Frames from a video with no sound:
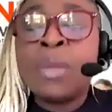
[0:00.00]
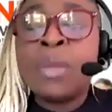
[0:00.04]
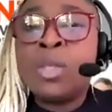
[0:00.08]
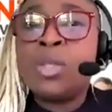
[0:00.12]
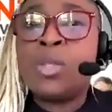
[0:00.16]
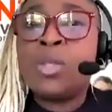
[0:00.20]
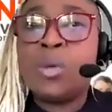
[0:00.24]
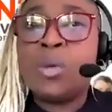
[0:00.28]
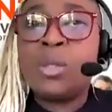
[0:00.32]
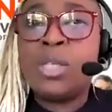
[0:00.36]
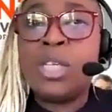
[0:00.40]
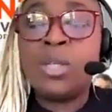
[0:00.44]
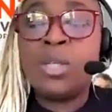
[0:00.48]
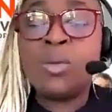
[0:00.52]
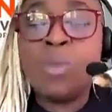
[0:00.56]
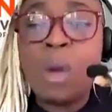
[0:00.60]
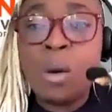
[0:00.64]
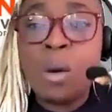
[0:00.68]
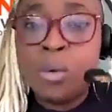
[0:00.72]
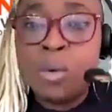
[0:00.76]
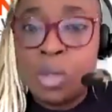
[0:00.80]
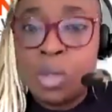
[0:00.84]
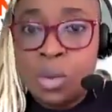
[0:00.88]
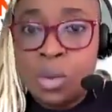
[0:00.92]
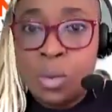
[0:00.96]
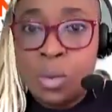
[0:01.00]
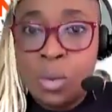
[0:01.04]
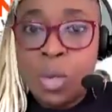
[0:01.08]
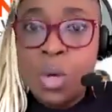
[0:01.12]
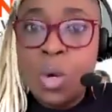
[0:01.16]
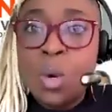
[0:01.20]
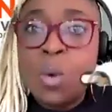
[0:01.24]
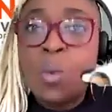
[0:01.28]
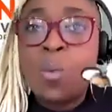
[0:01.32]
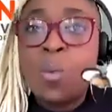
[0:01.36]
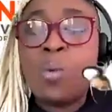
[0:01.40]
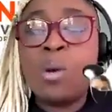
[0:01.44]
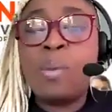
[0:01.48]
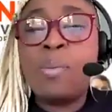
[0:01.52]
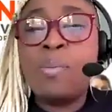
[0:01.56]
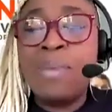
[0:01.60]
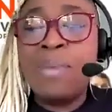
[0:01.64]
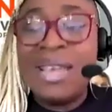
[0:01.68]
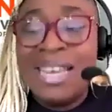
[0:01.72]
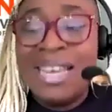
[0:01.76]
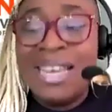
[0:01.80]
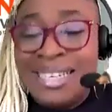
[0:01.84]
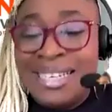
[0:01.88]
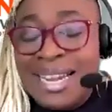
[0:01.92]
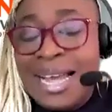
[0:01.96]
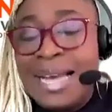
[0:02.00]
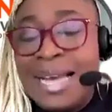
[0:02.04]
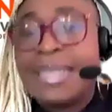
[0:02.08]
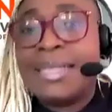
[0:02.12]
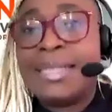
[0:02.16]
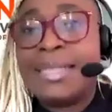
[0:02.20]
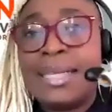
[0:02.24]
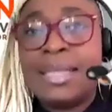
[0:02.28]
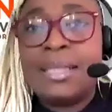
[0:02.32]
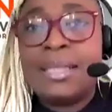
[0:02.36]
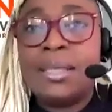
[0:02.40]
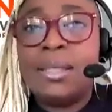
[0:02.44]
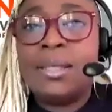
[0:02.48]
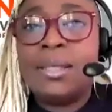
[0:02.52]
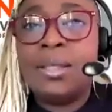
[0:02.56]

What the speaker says: So this is what we'll do, we'll index it.